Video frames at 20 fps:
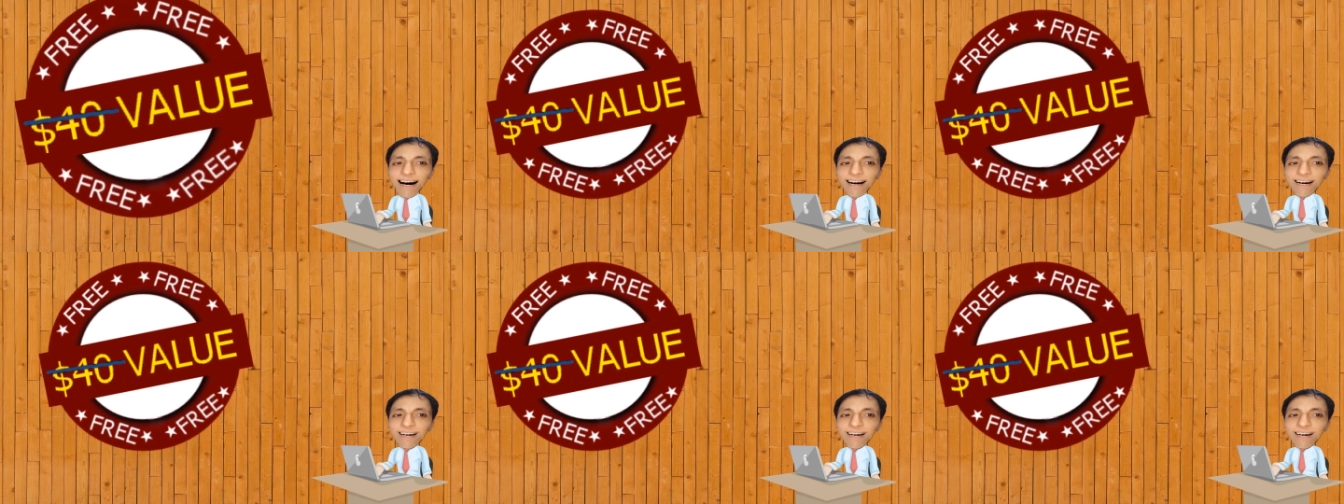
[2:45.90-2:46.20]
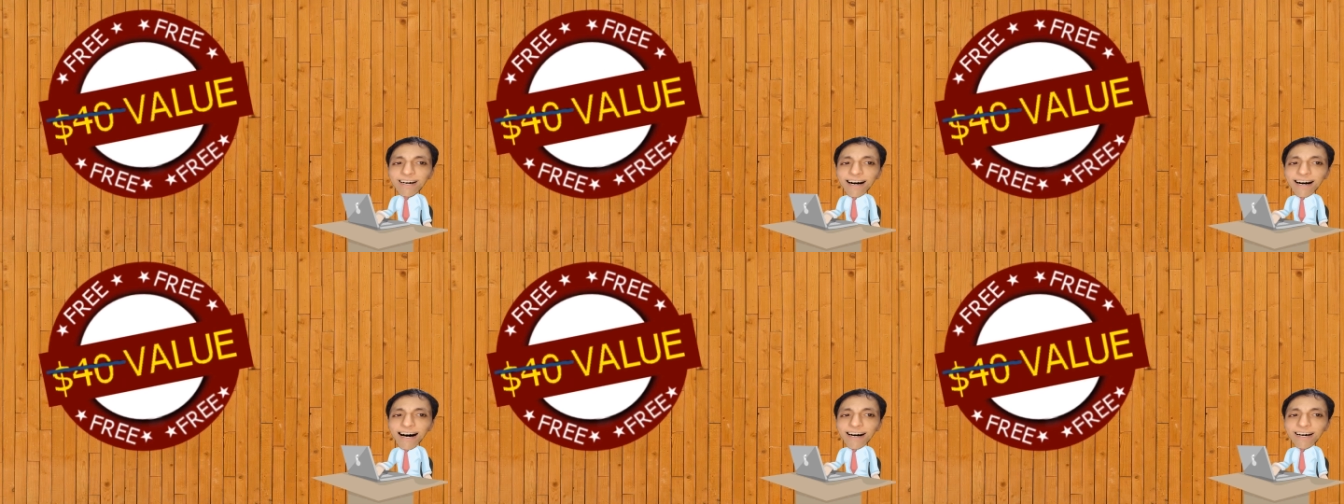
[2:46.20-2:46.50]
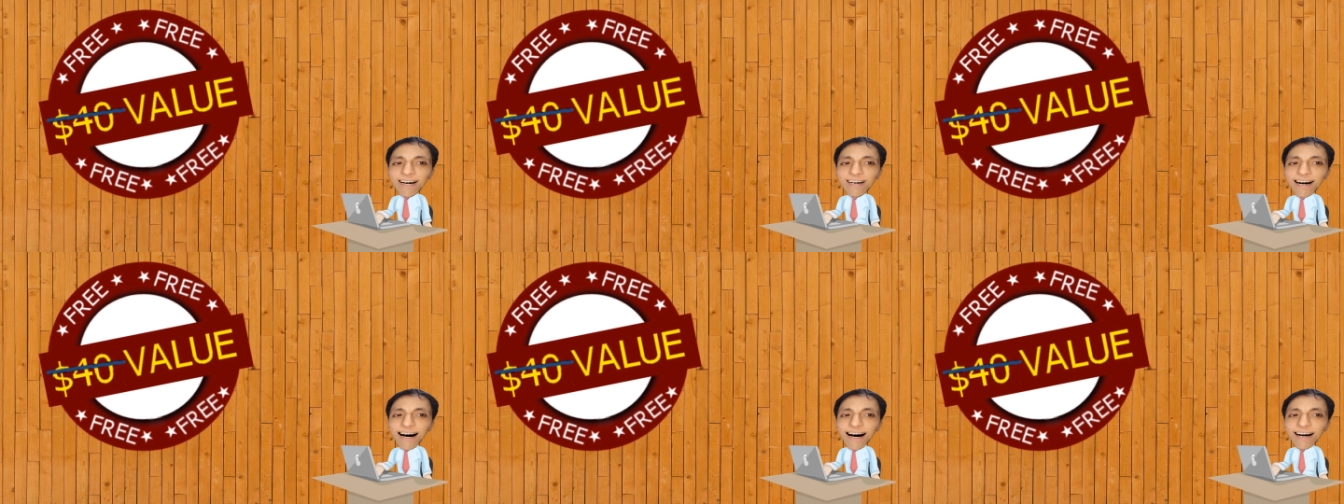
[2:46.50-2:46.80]
free,
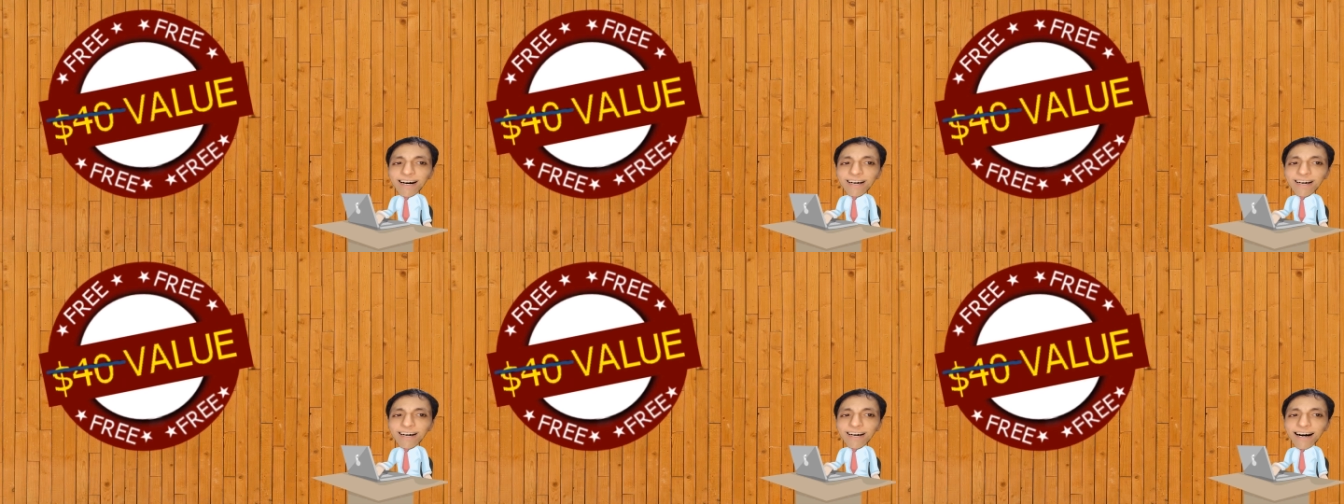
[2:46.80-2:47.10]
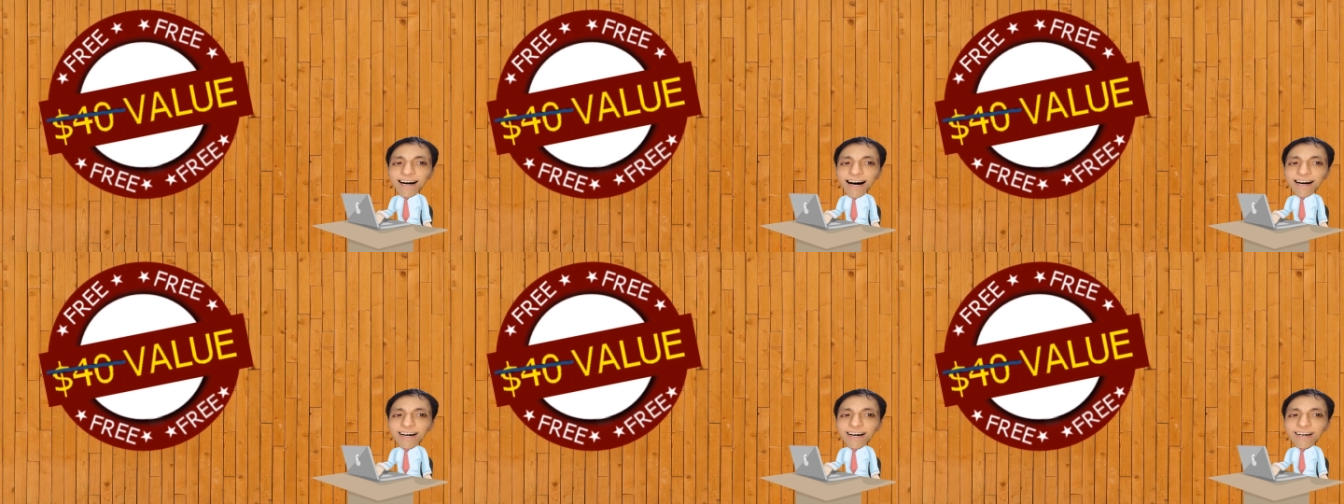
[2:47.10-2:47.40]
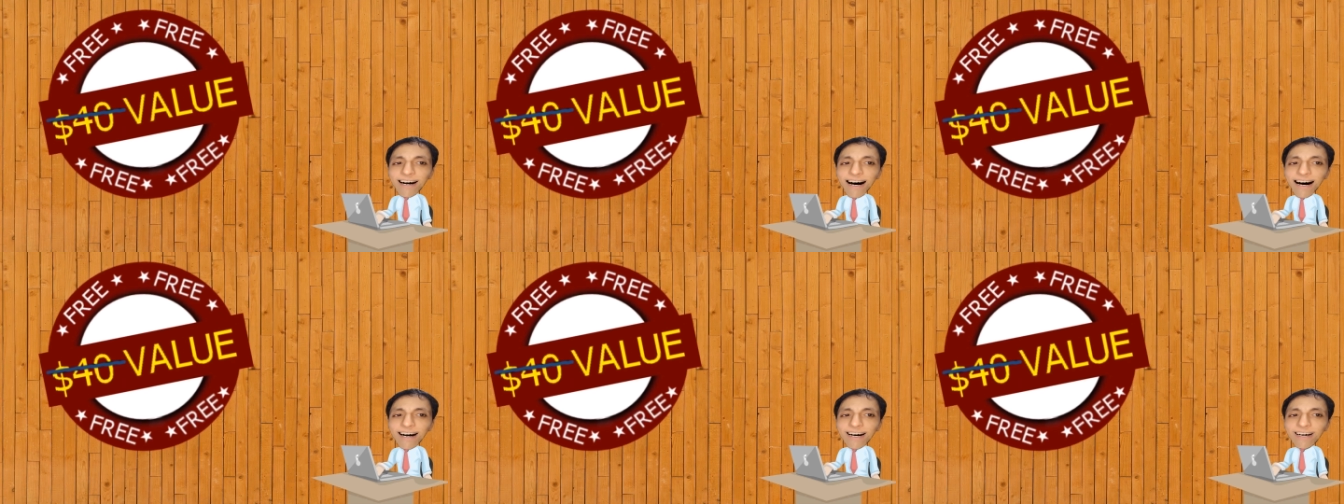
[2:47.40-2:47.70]
just click the link
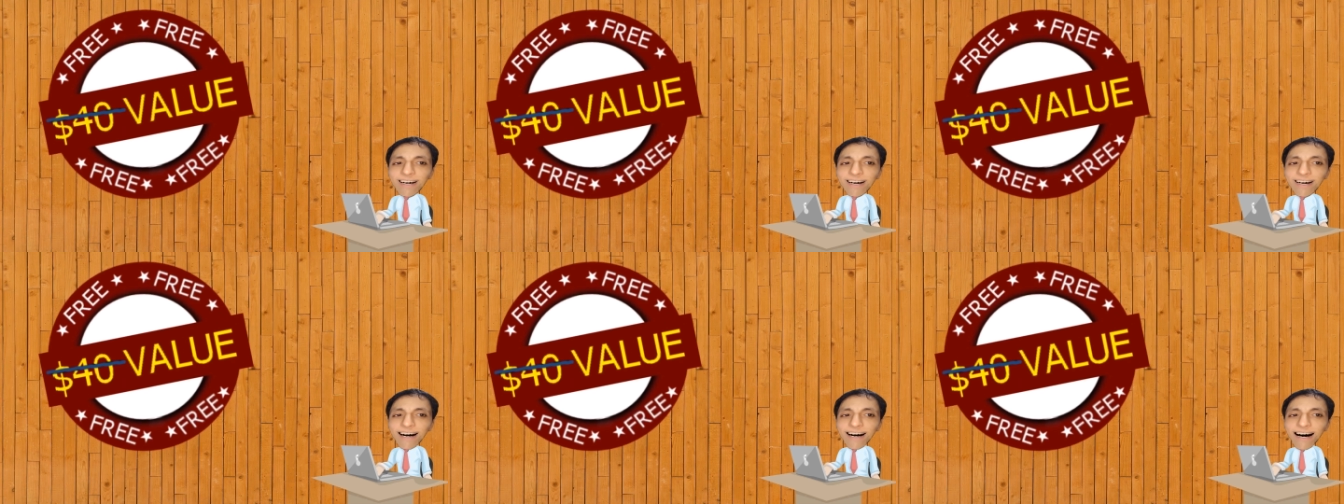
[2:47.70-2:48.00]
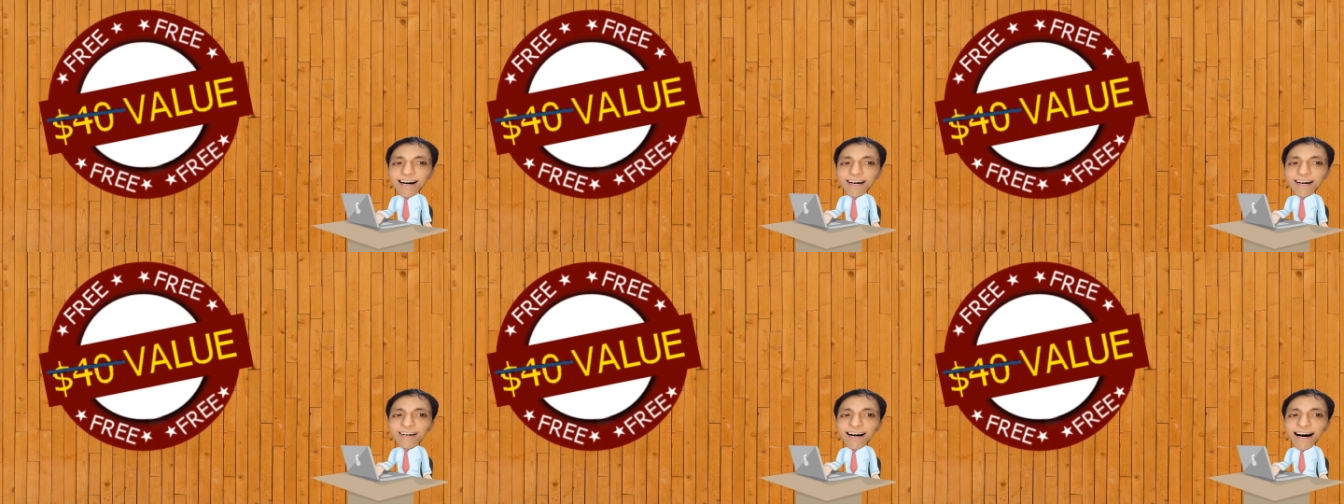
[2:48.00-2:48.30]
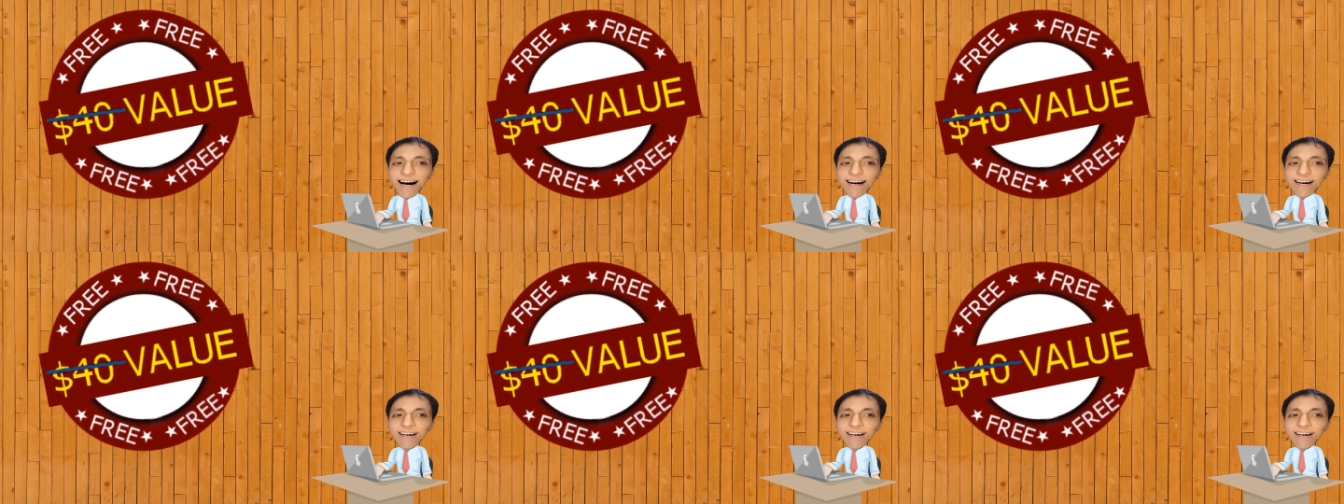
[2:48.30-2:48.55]
in the description to get